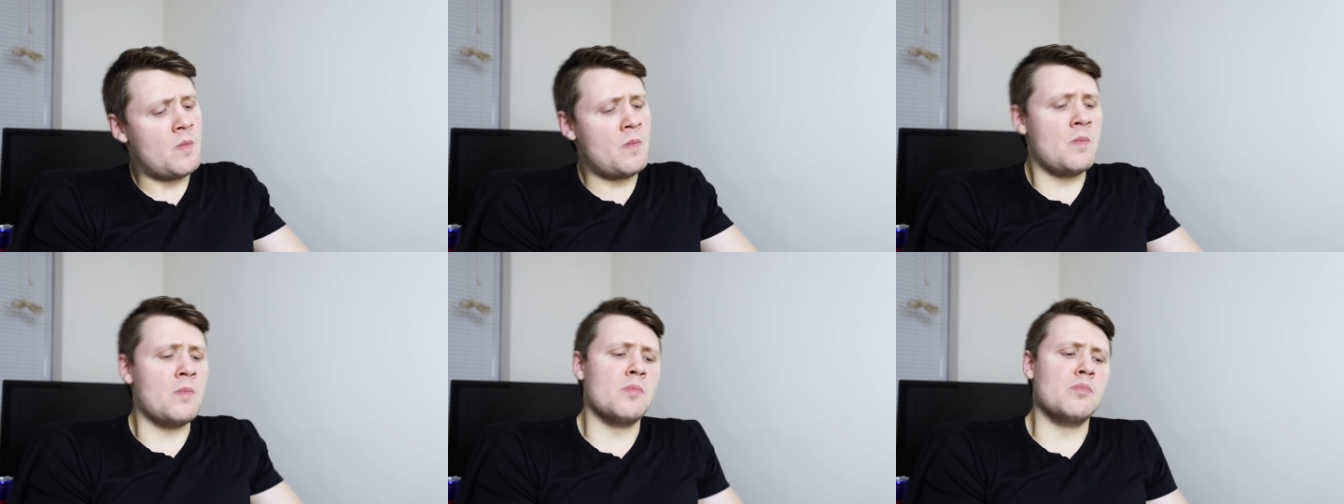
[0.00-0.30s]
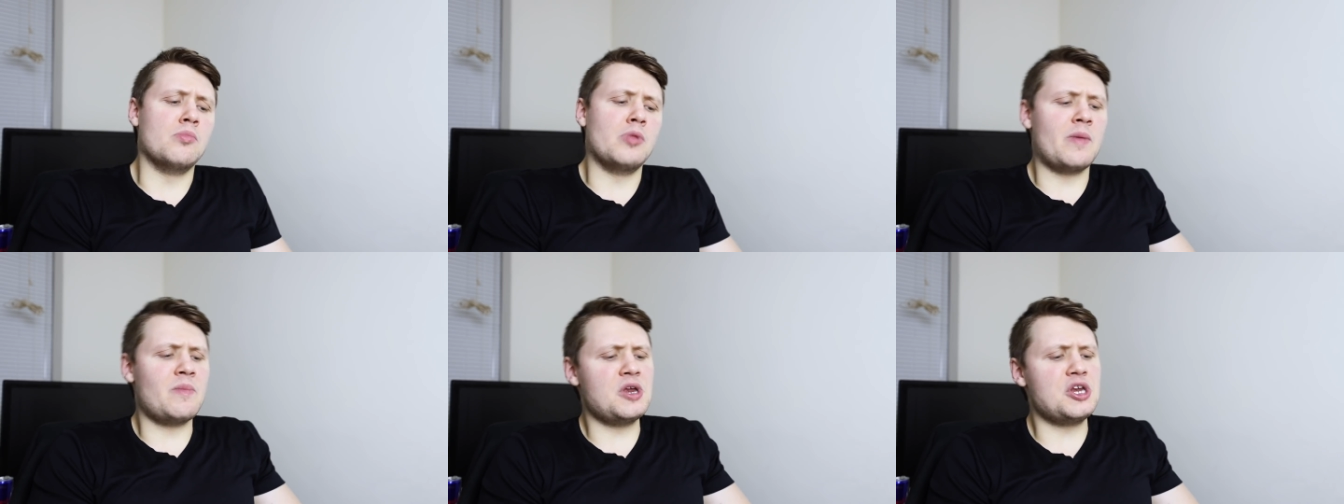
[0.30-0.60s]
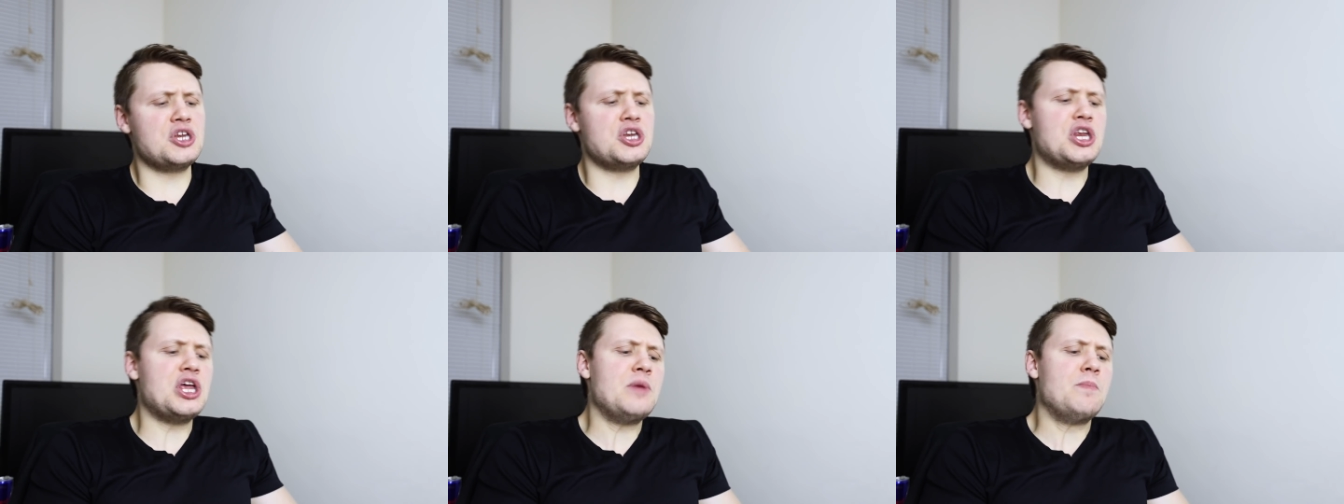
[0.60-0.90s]
hmm, let
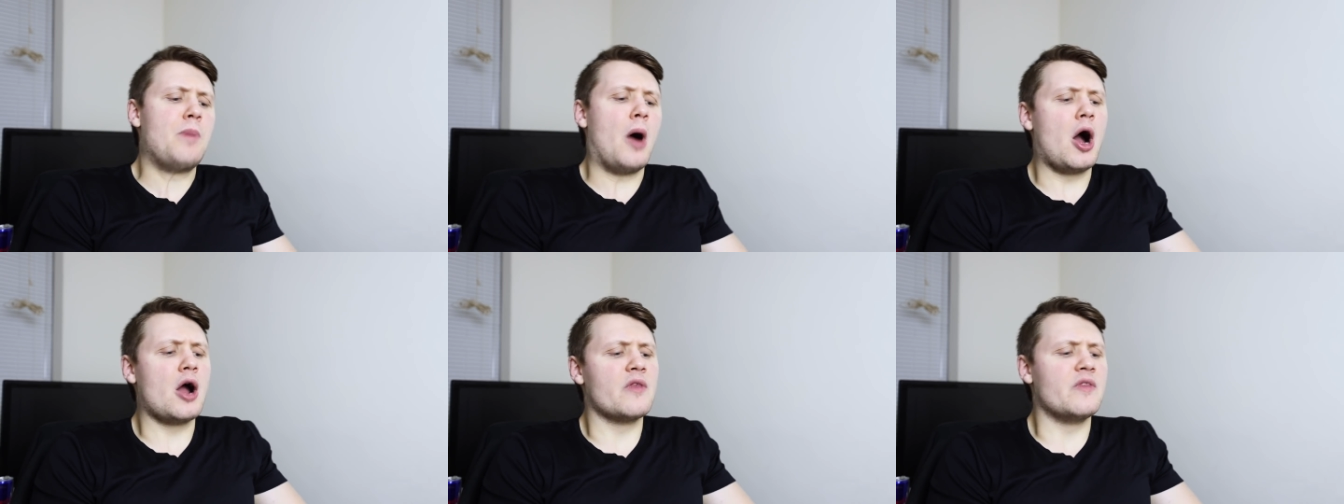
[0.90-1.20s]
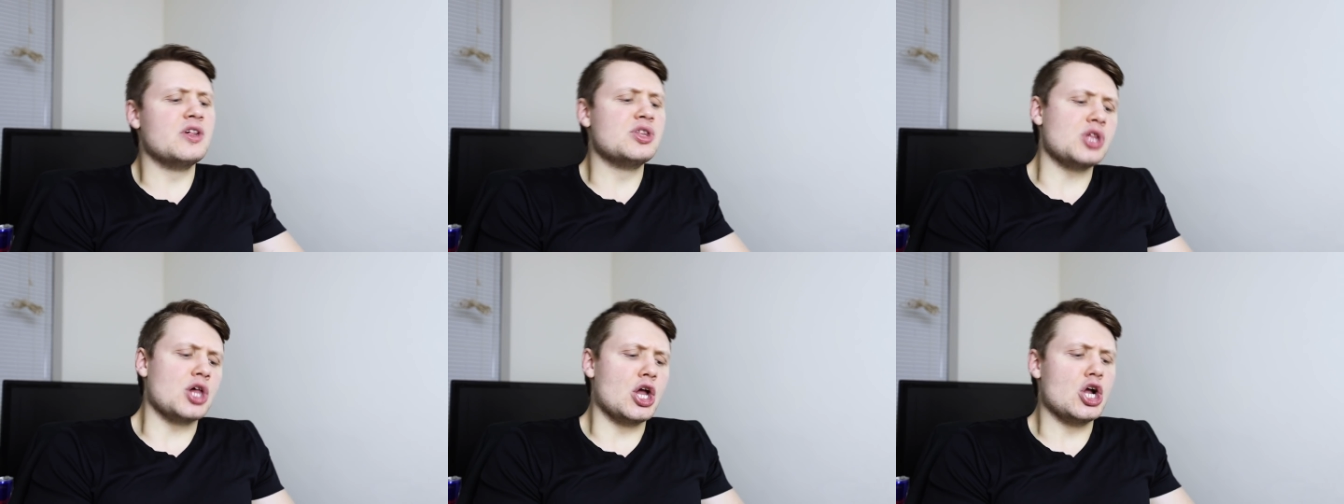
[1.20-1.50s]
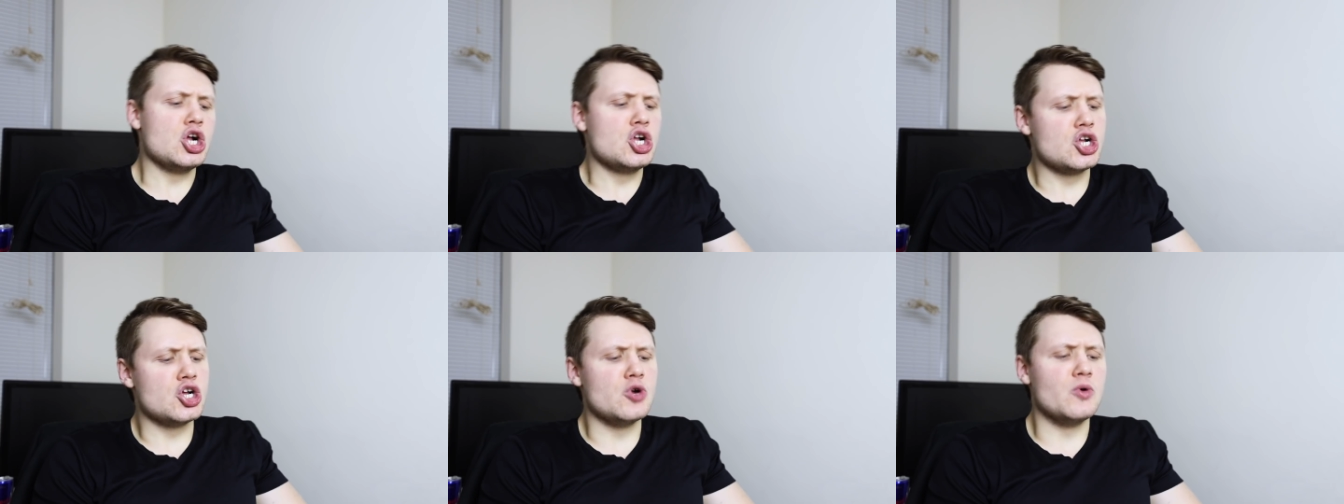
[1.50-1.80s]
me debug this
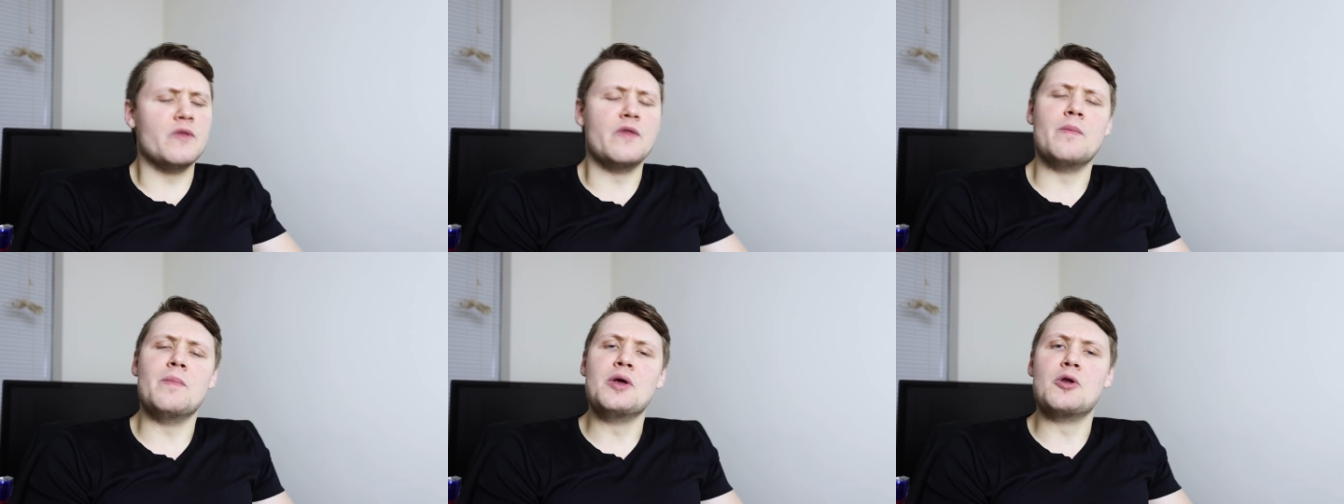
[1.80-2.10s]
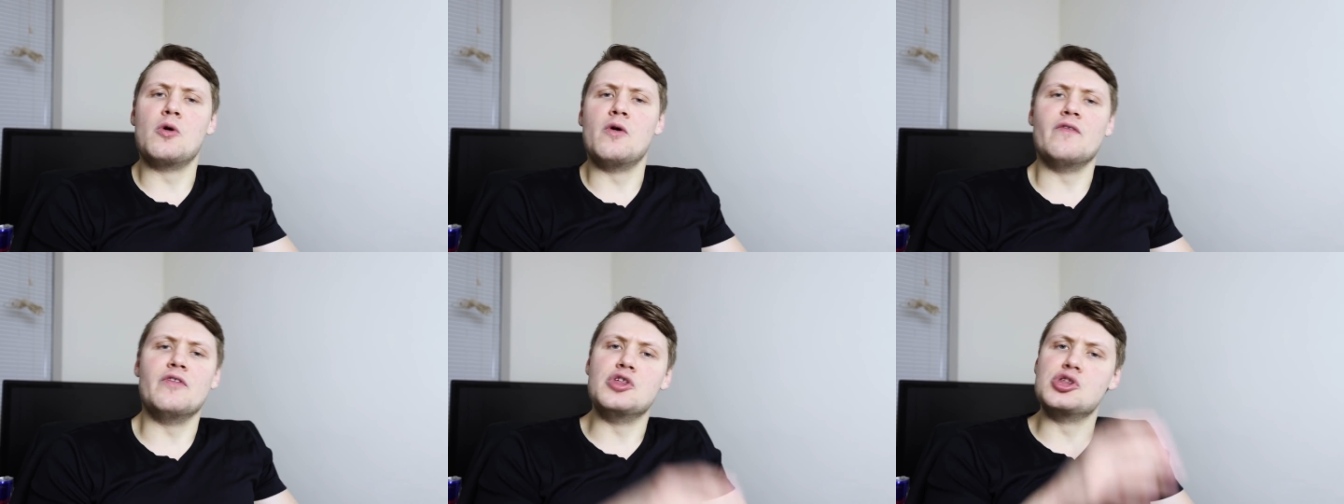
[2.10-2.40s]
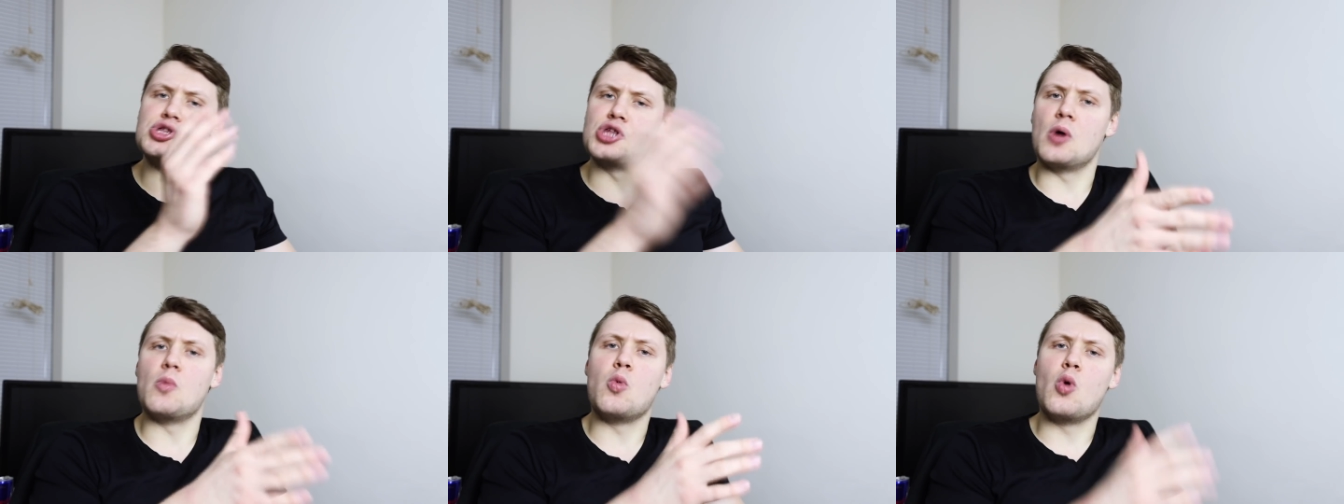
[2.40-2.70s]
issue in the middle of the
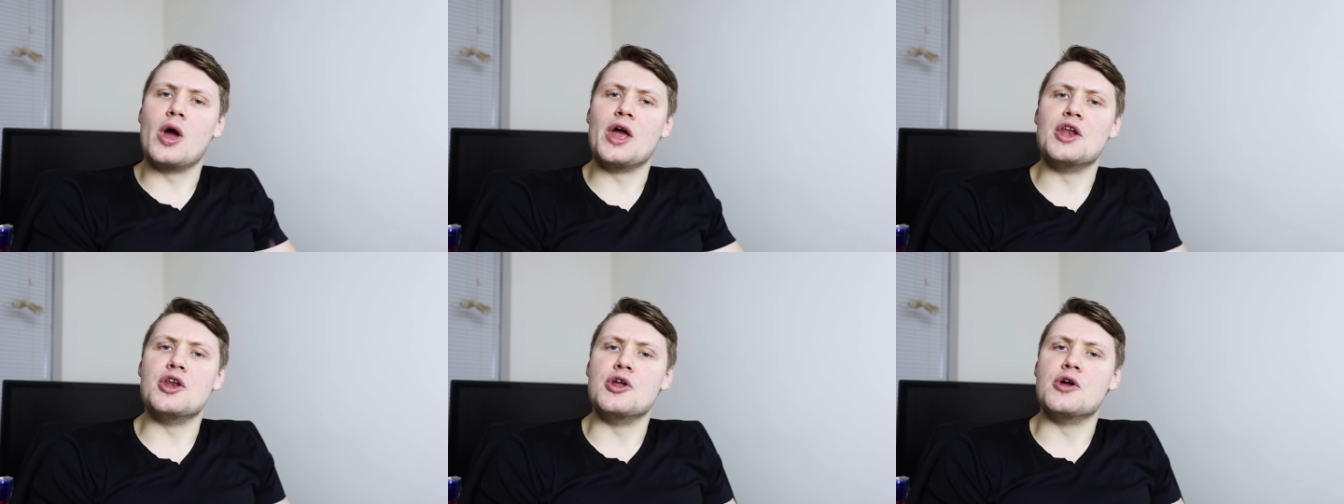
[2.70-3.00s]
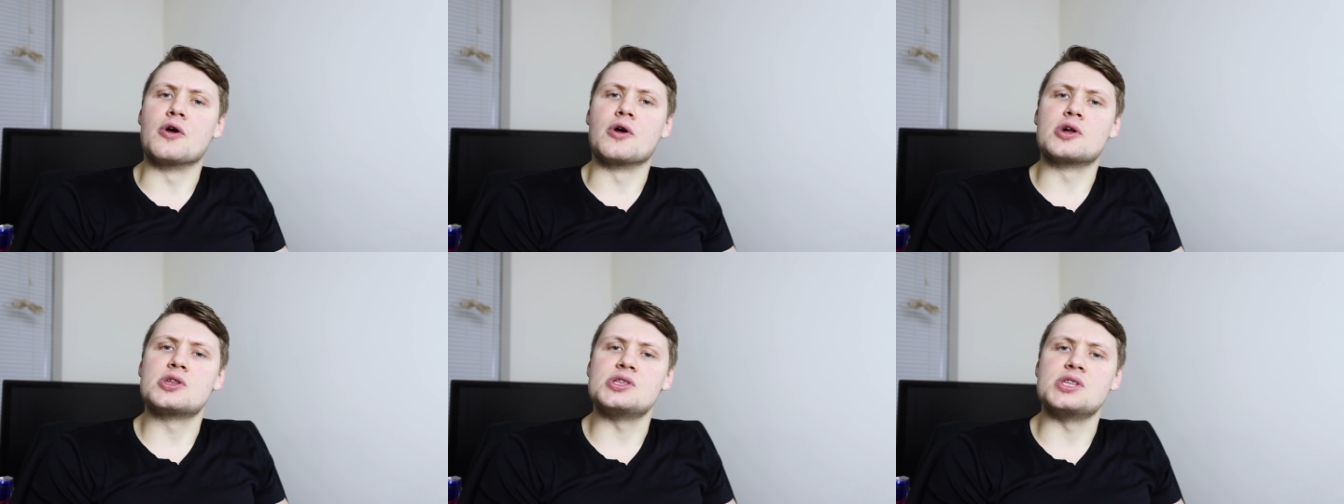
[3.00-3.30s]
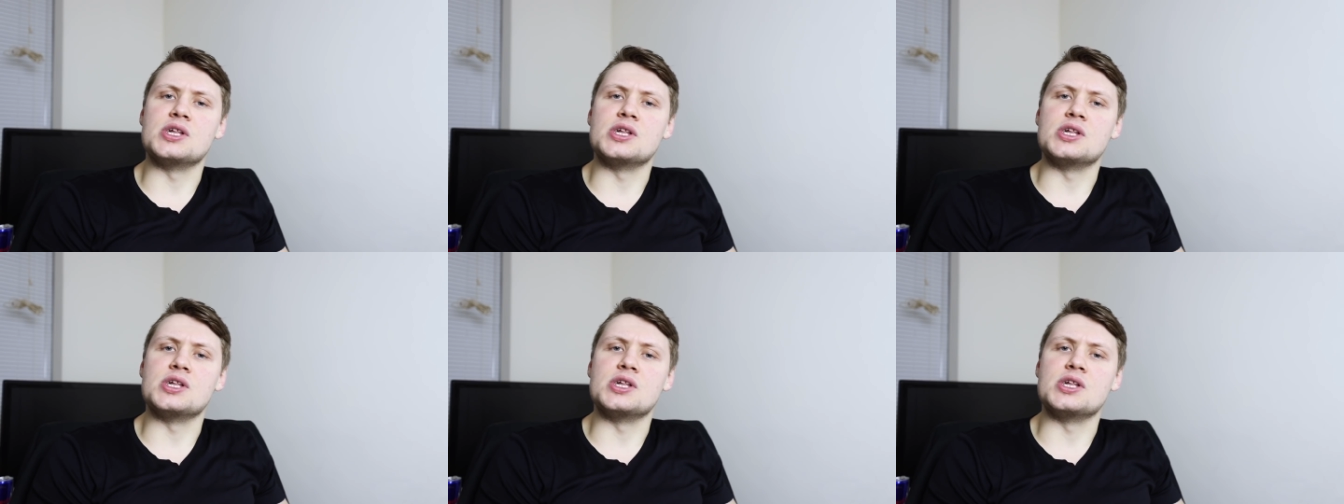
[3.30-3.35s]
subway in New York